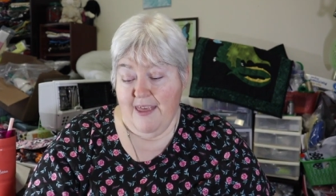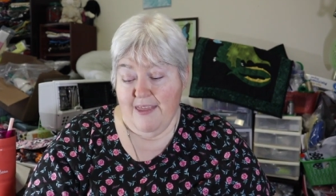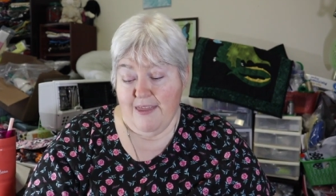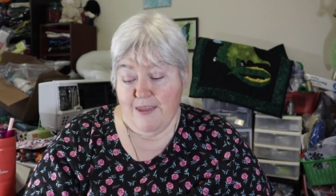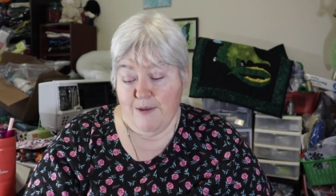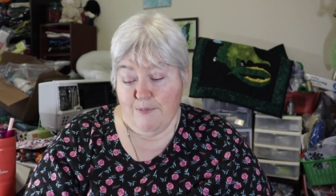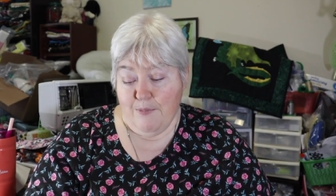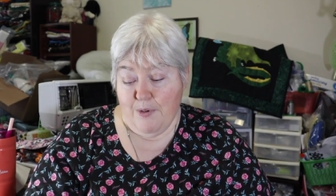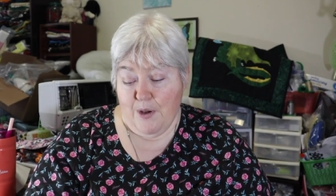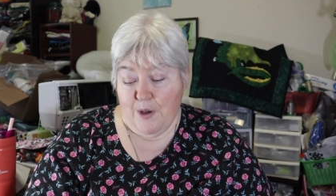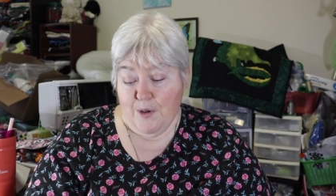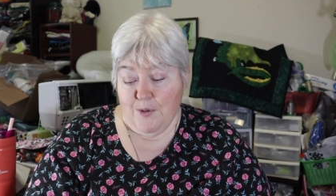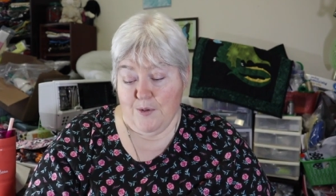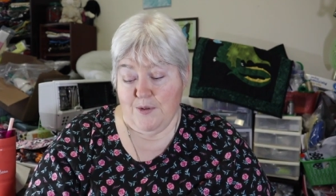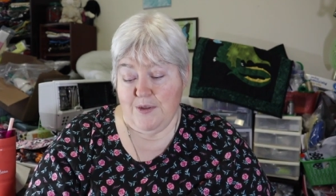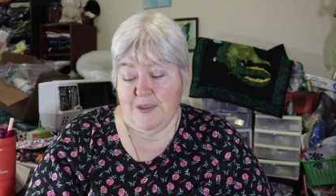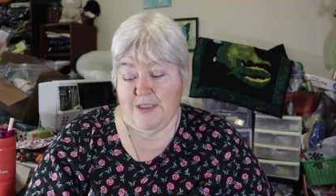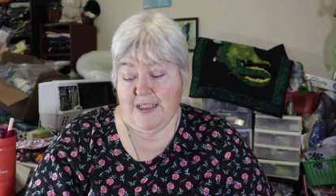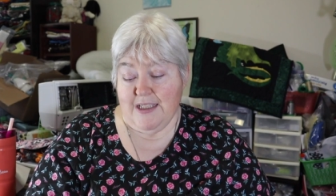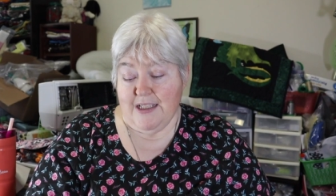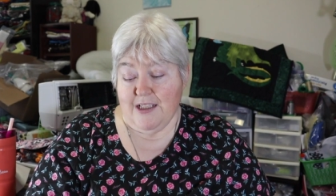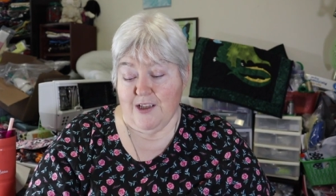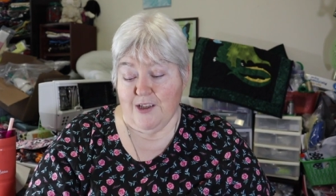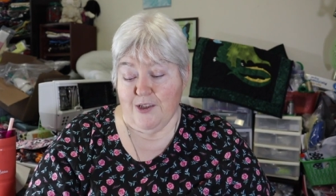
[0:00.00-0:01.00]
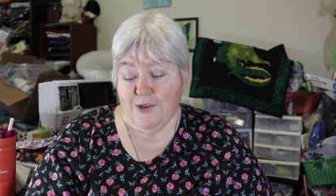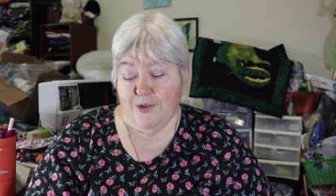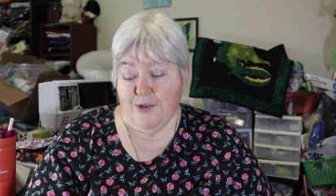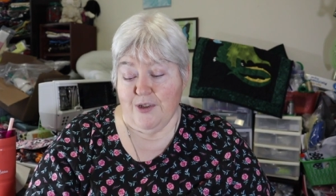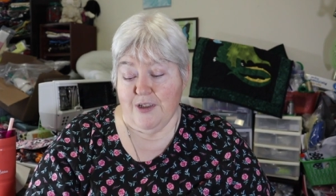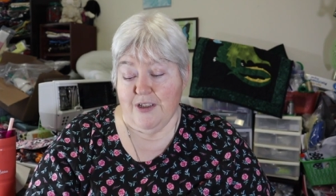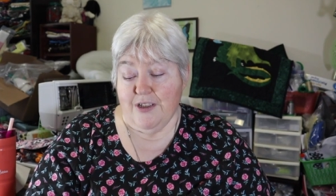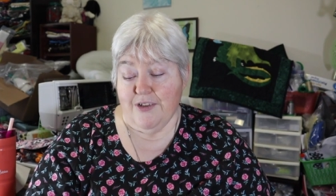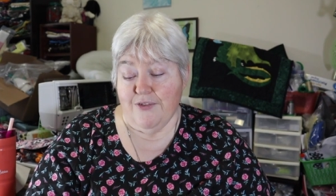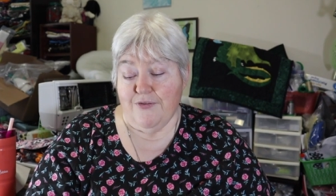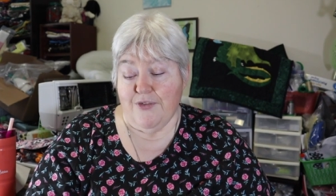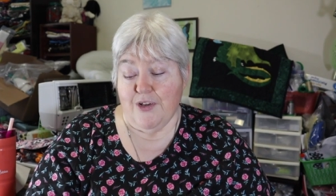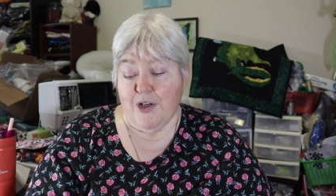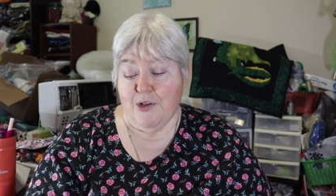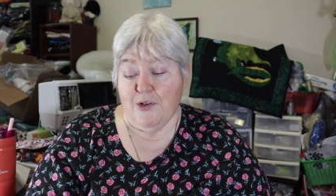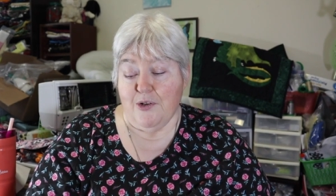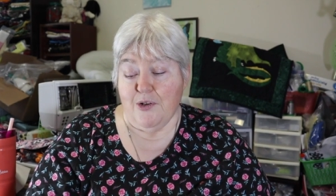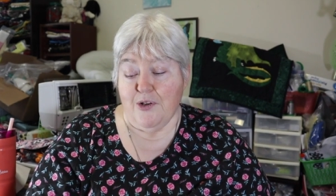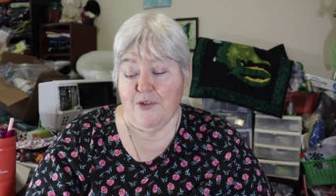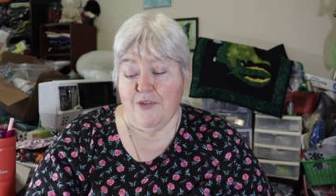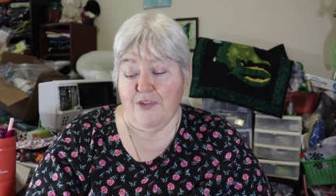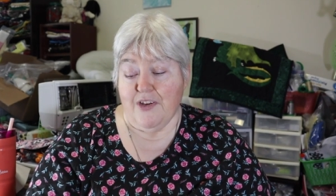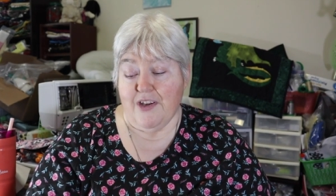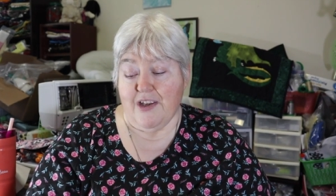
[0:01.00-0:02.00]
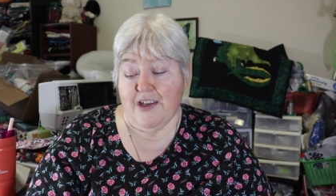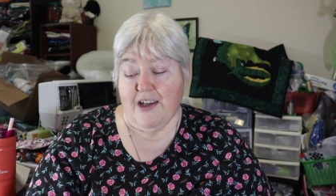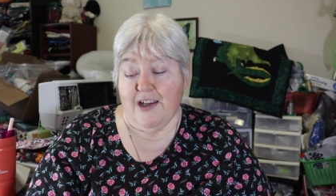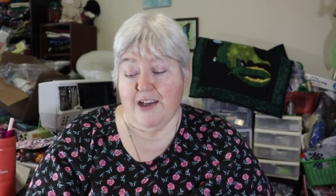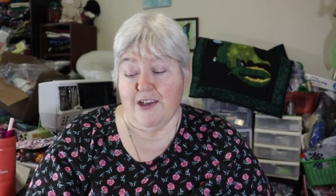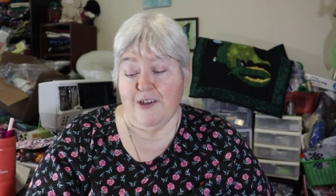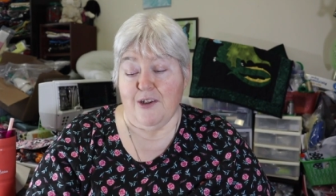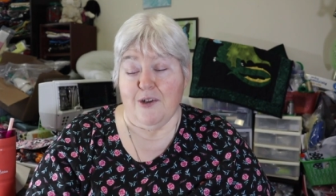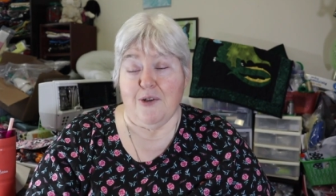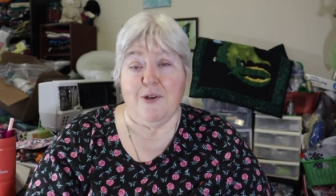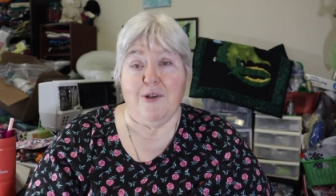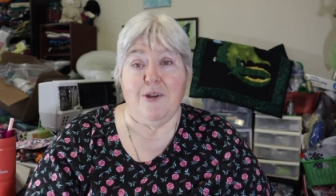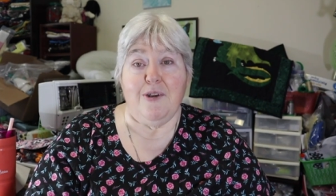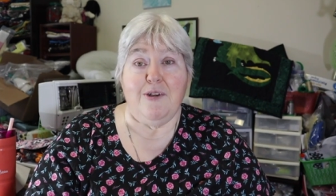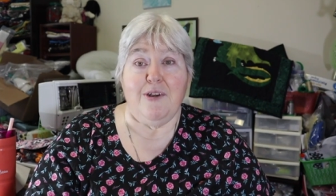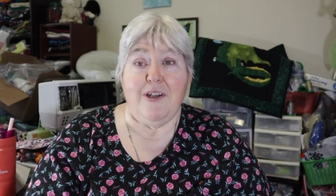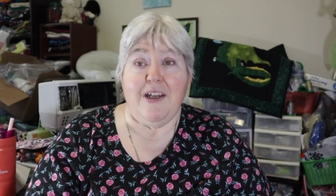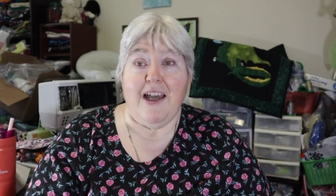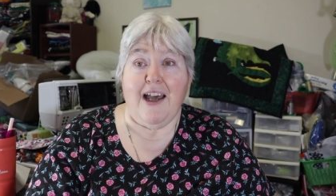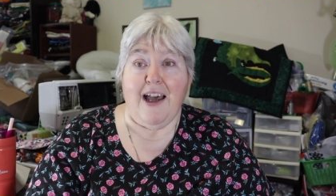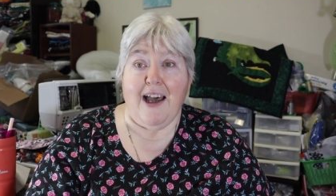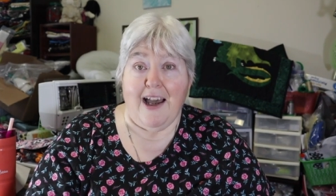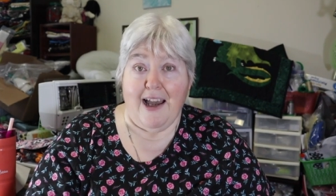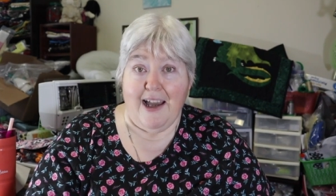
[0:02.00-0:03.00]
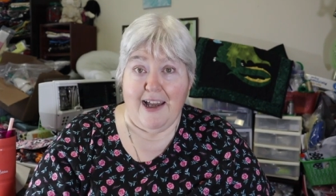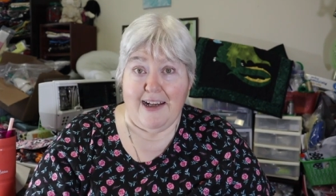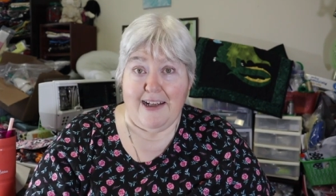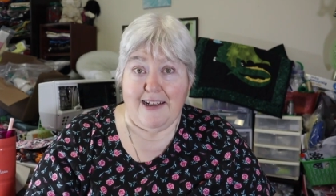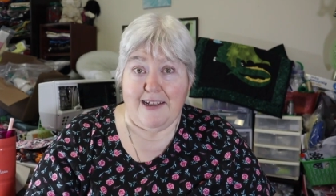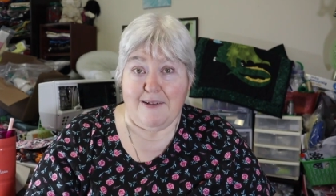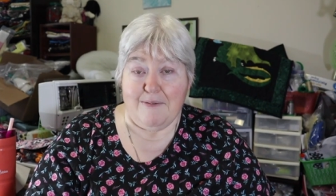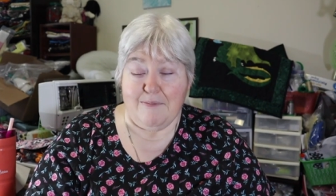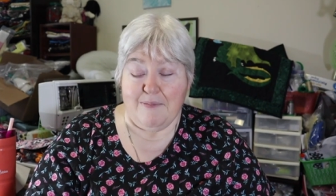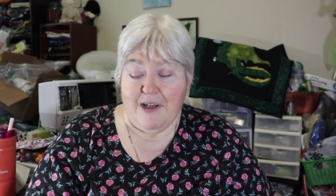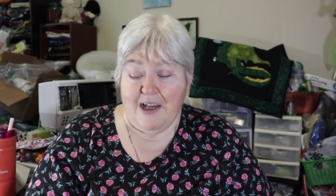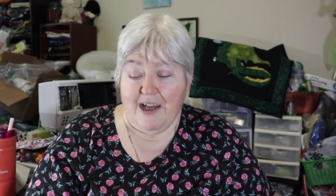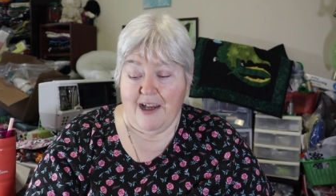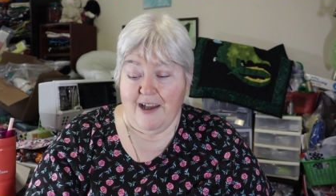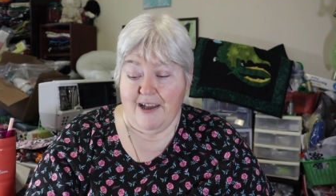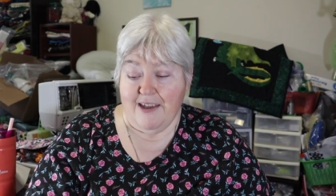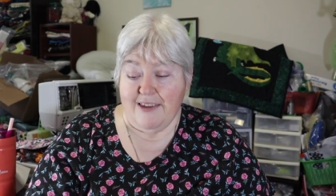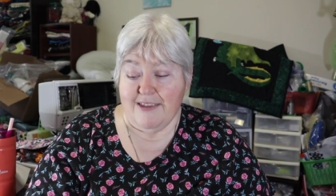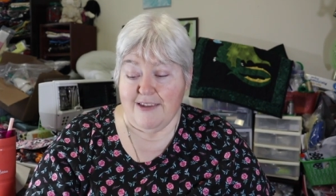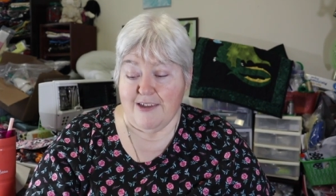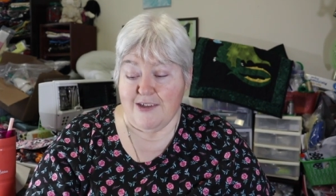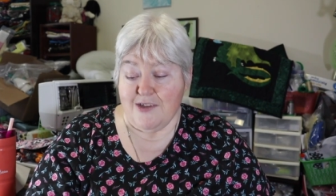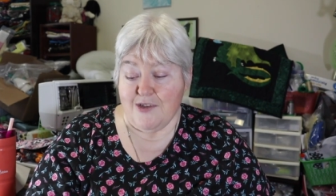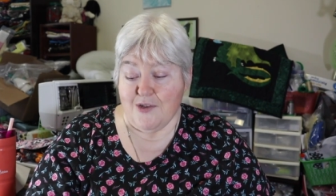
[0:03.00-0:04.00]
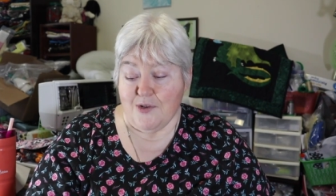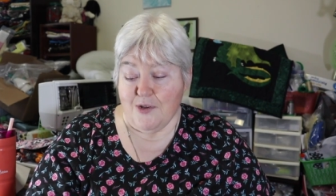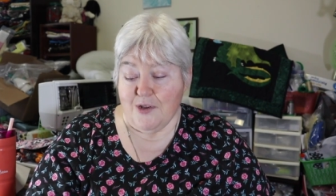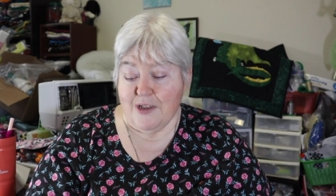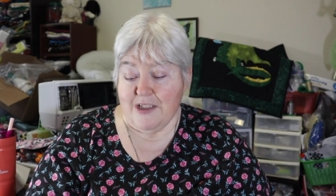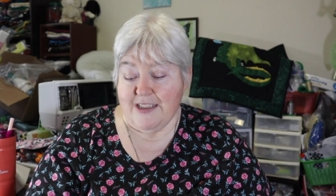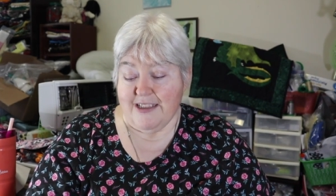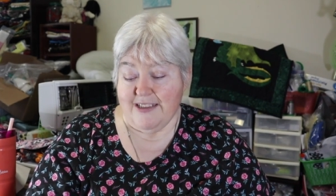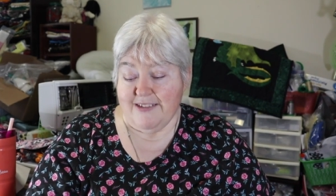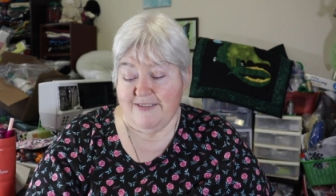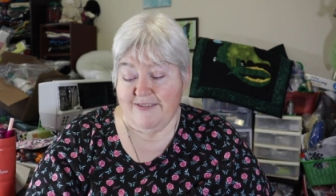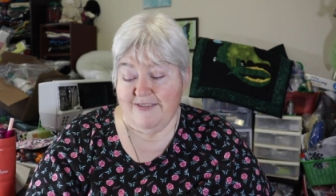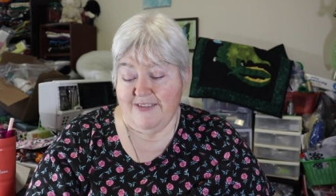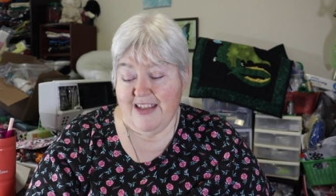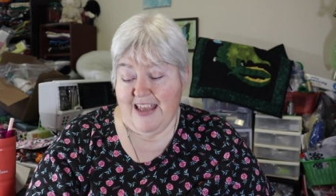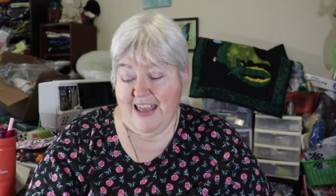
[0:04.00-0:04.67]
The post included a photo of the coyote hiding behind the toilet.